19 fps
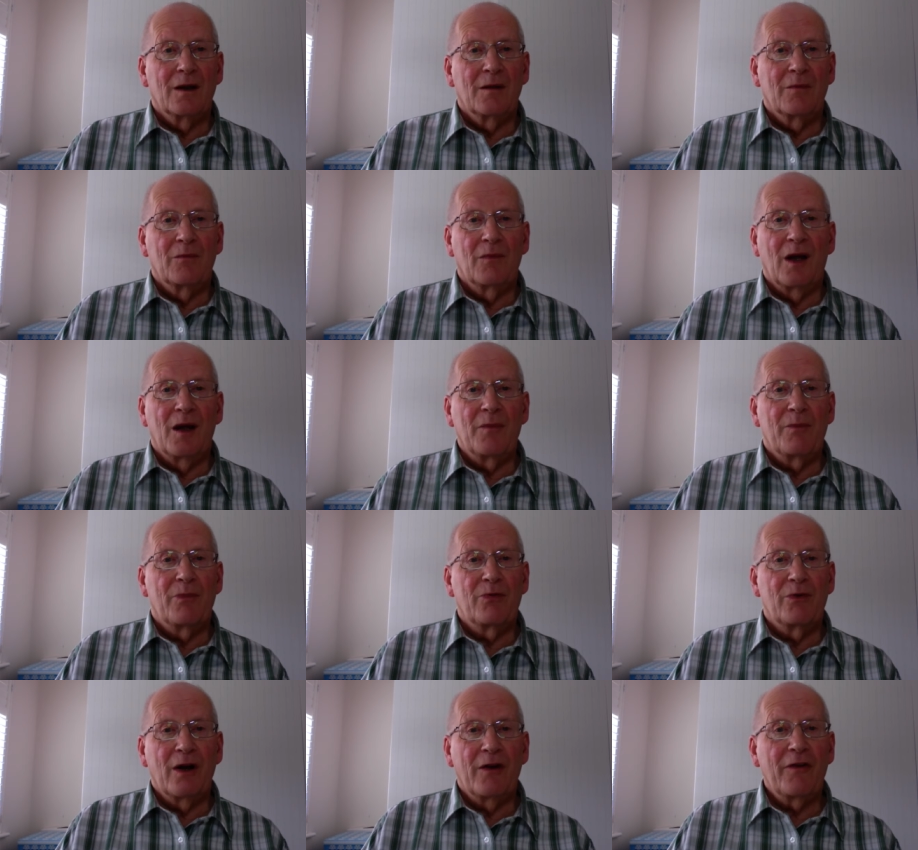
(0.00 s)
My
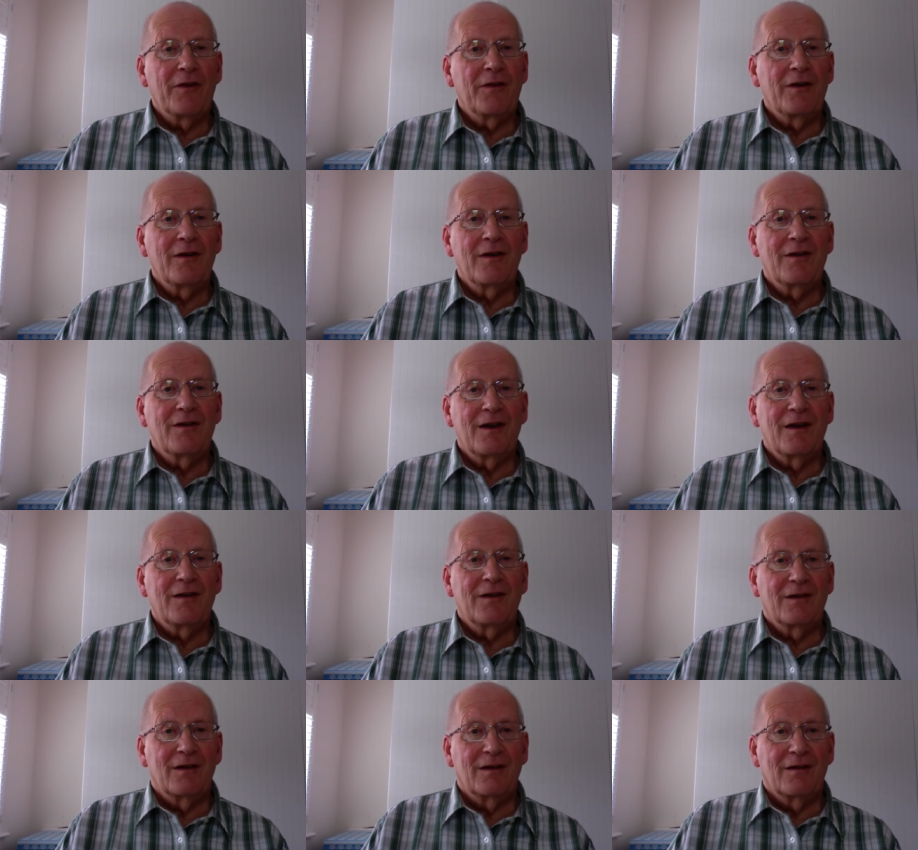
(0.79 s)
brothers and
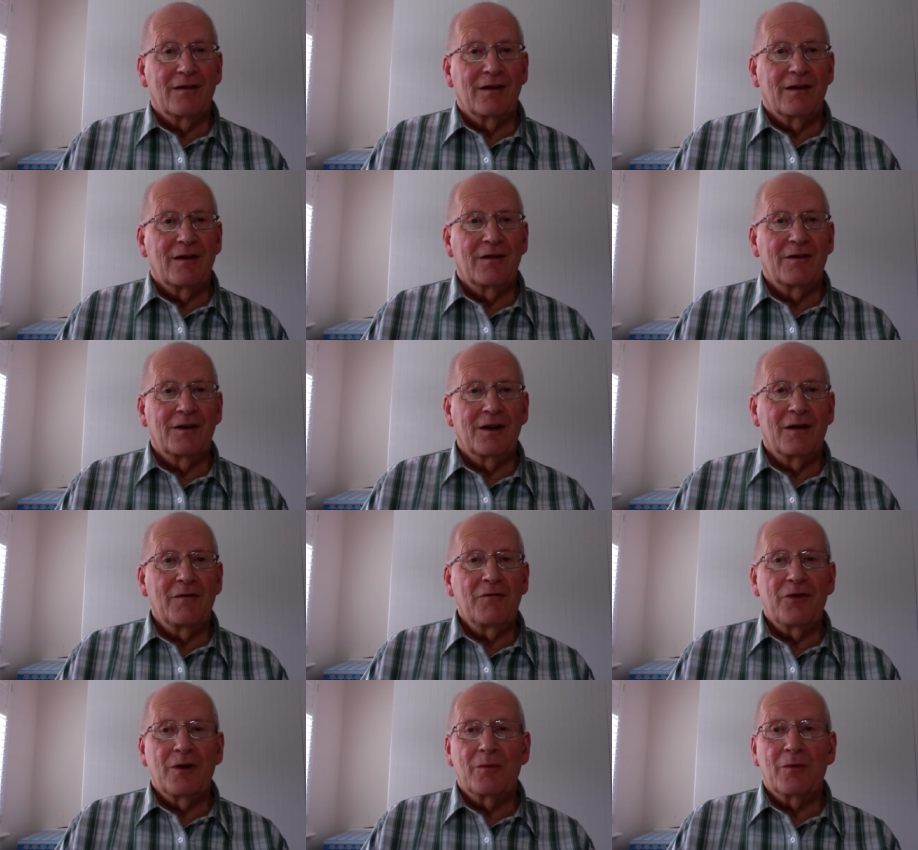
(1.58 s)
sisters,
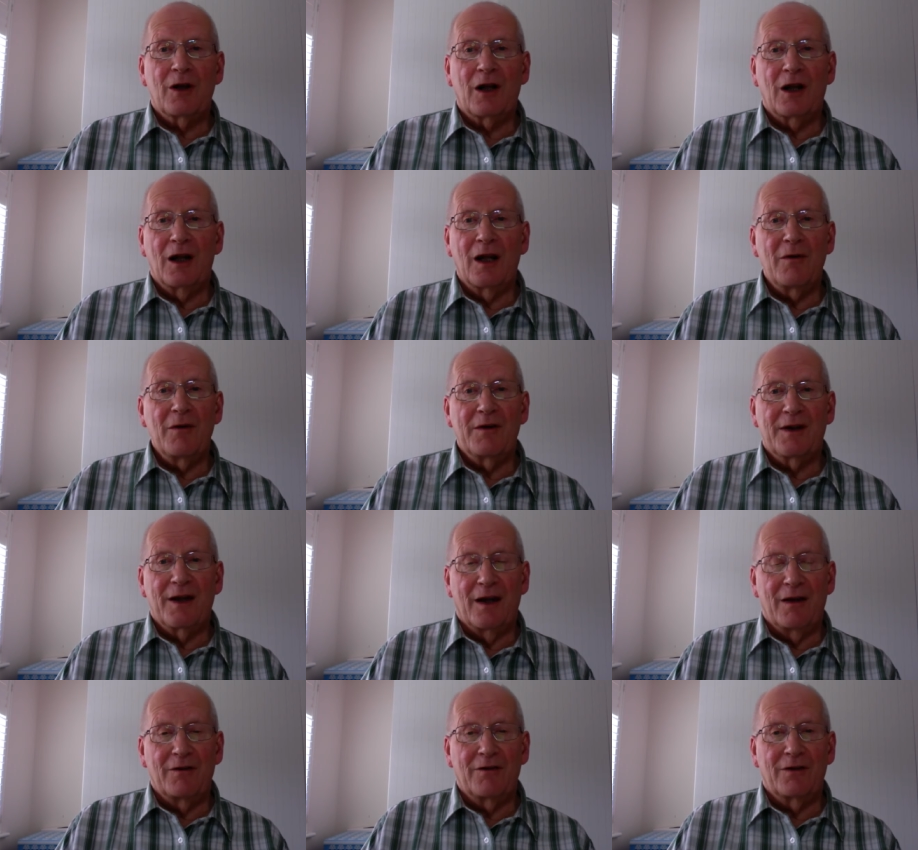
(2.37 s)
some from Chloe's
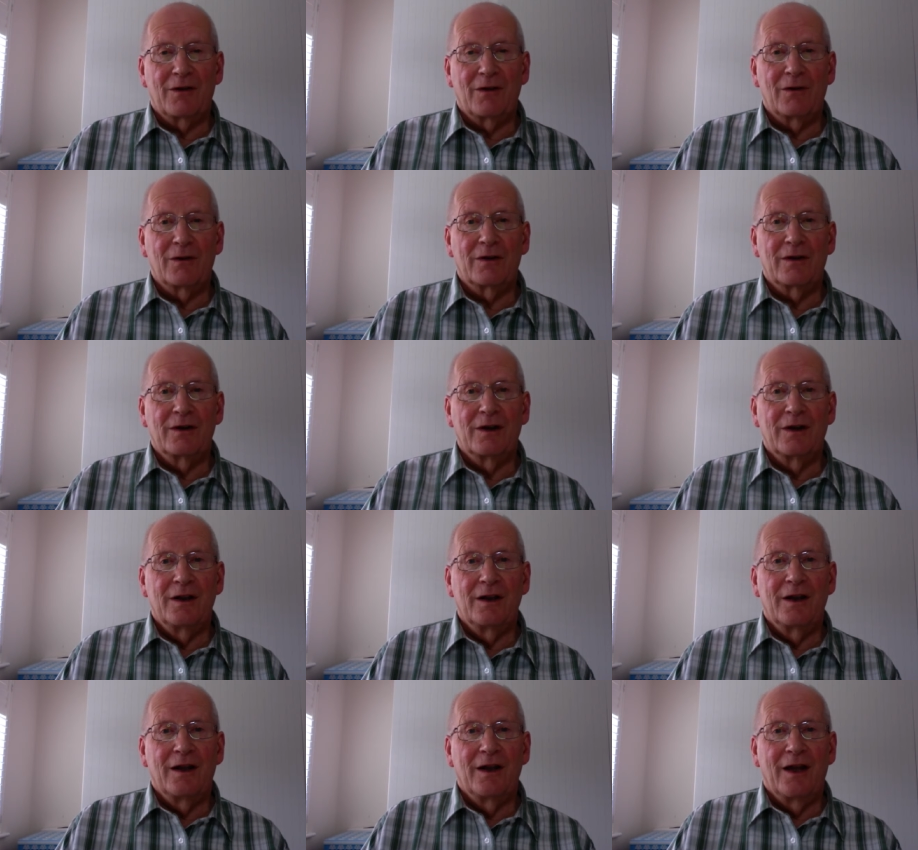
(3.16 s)
household,
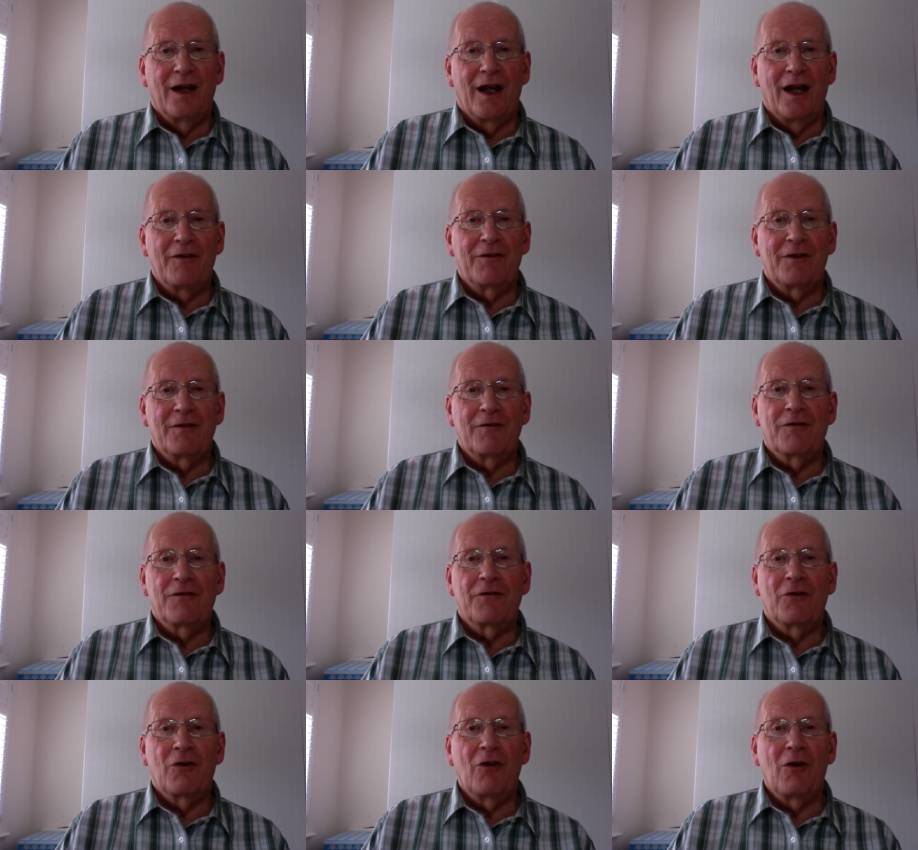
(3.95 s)
have
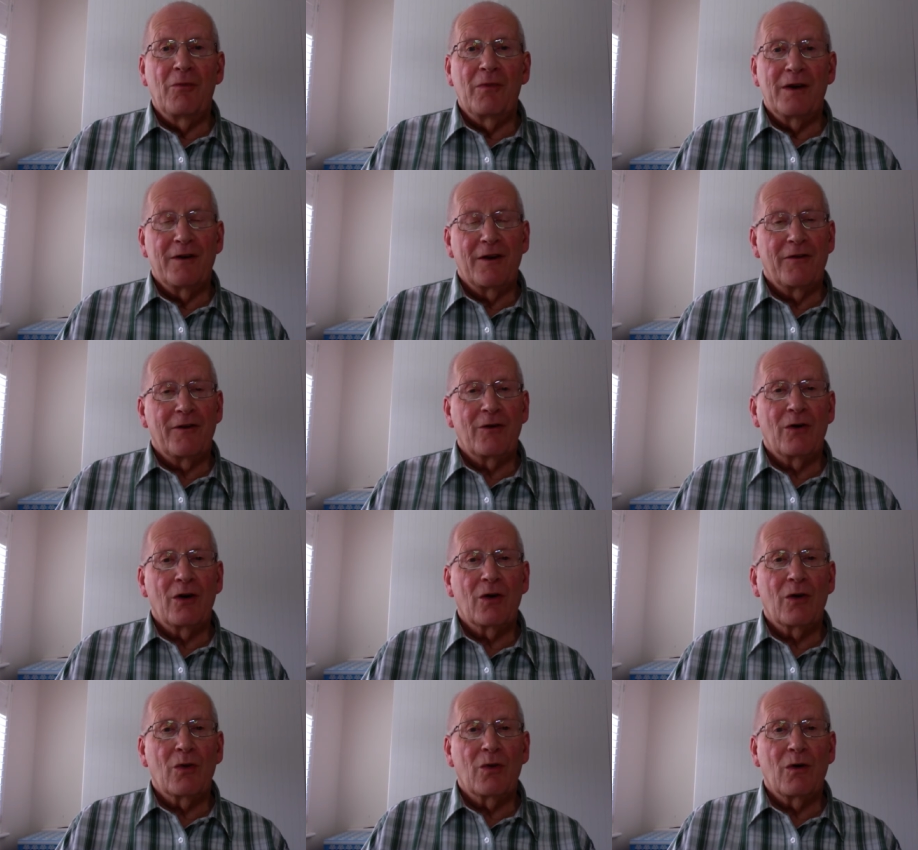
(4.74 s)
informed me that there
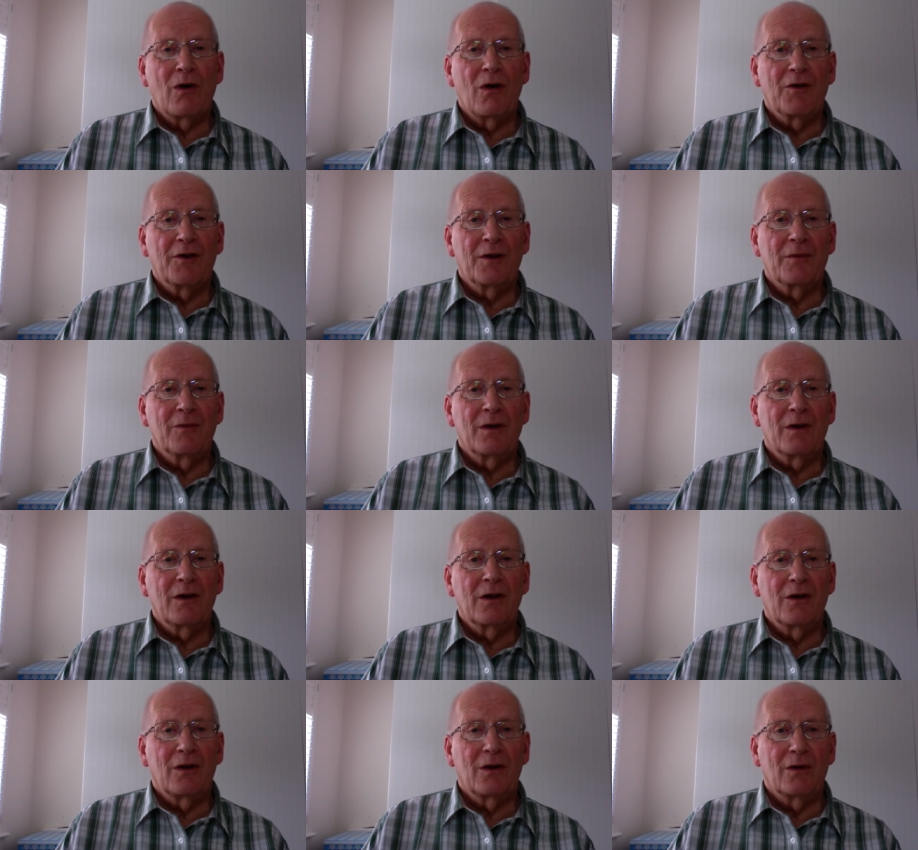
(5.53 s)
are quarrels
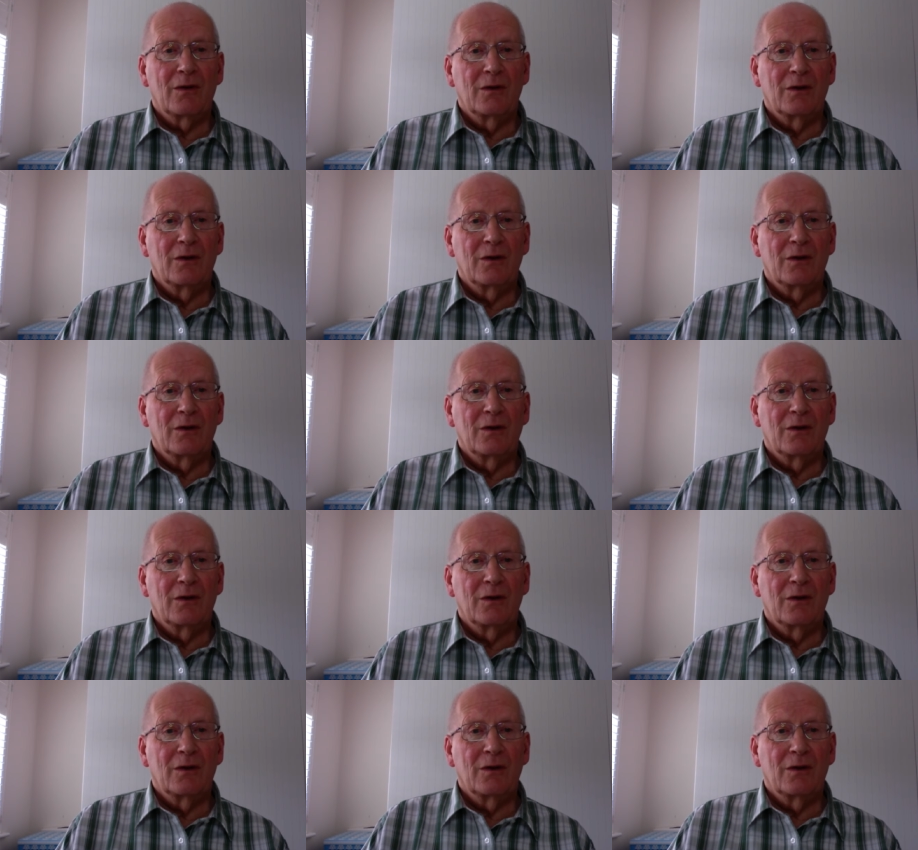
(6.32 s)
among you.